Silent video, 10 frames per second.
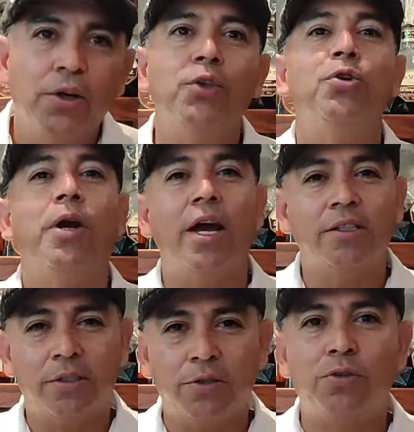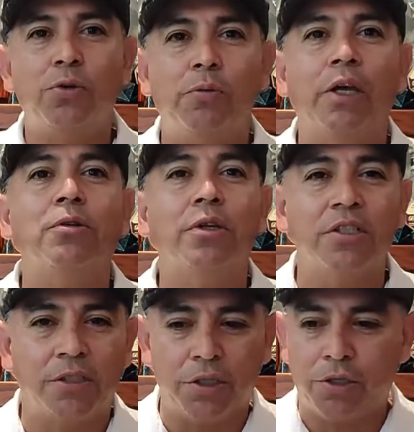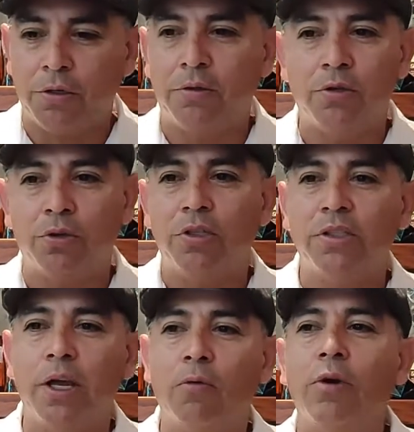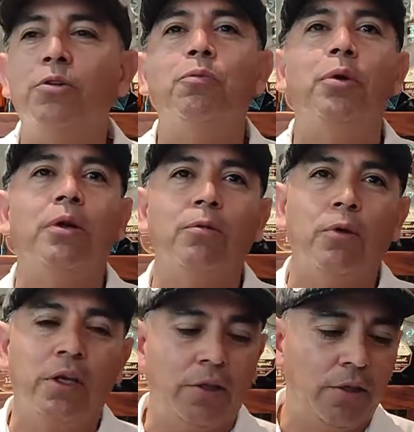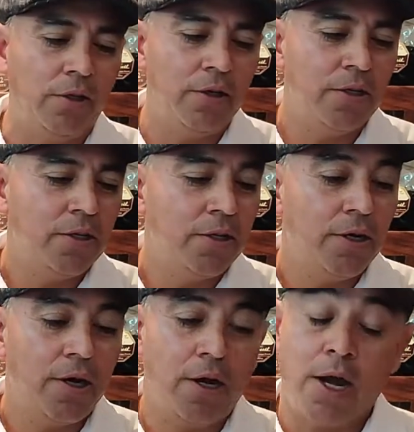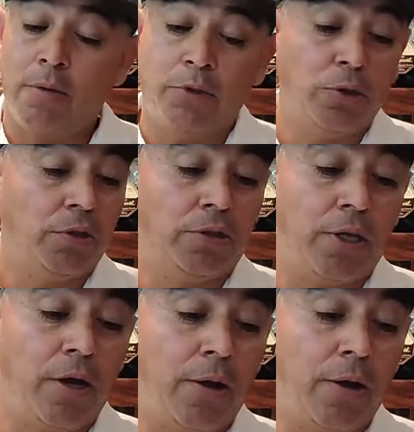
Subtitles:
you guys, you make your decision. You decide what you pair it with. I'm just